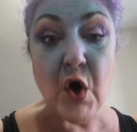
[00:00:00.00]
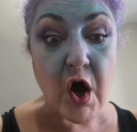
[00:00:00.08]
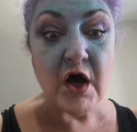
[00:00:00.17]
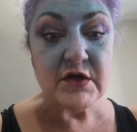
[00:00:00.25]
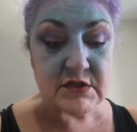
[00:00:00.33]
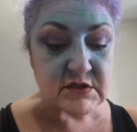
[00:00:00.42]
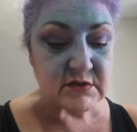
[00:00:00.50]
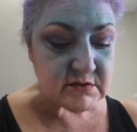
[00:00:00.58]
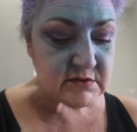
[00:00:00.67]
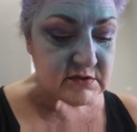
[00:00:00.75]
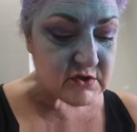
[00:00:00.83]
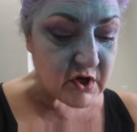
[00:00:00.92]
hot.
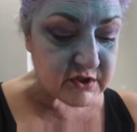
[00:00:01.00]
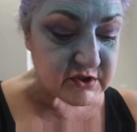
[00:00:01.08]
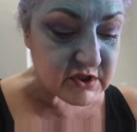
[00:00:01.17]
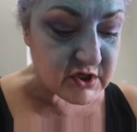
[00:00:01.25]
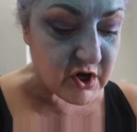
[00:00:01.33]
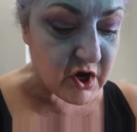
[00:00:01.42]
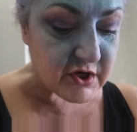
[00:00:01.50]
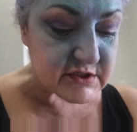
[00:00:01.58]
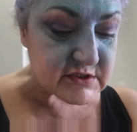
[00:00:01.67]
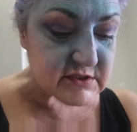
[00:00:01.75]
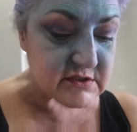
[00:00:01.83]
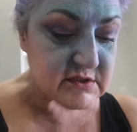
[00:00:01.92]
It's hotter than
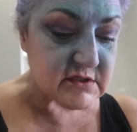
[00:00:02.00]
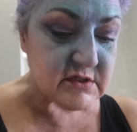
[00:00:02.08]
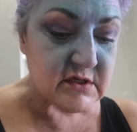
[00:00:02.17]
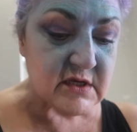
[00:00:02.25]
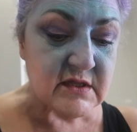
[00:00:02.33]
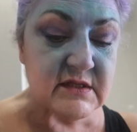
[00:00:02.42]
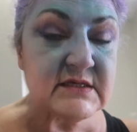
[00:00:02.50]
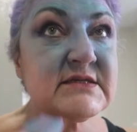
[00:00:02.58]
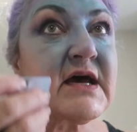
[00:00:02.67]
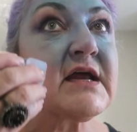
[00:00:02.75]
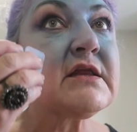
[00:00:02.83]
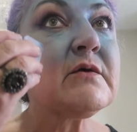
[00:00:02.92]
hot this
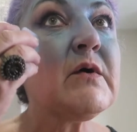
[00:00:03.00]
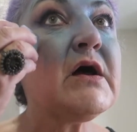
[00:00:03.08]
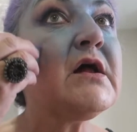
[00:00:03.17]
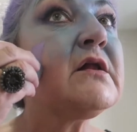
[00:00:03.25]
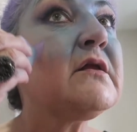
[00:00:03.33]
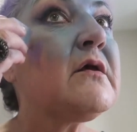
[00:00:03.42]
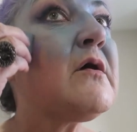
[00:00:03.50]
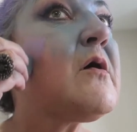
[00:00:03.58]
side of the world.